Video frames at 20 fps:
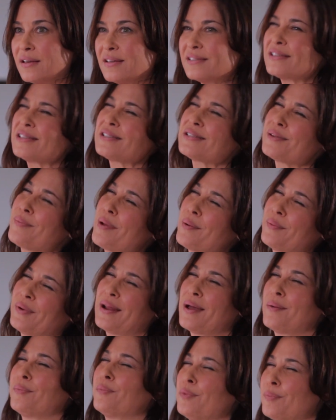Is this about
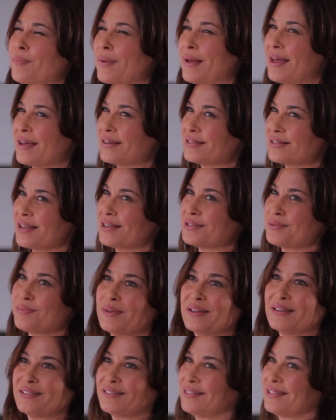what happened with my
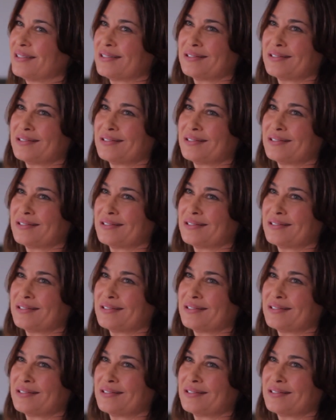ex-husband?